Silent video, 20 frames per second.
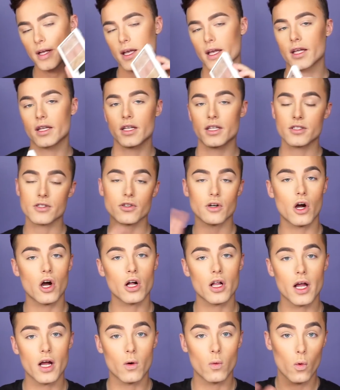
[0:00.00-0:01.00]
Again, these are
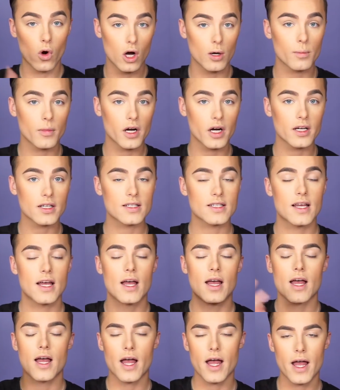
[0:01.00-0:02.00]
all at Walmart
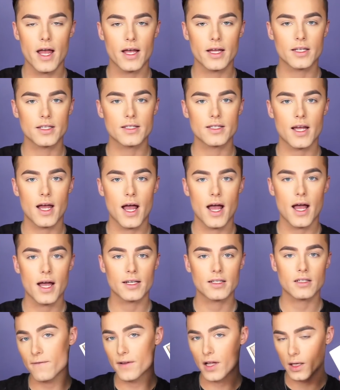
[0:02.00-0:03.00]
and
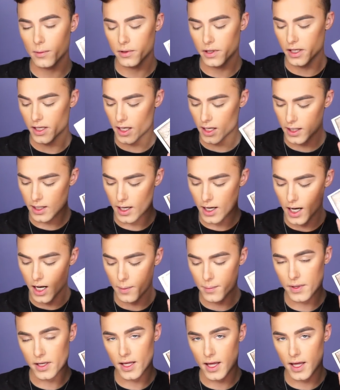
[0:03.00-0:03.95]
at flowerbeauty.com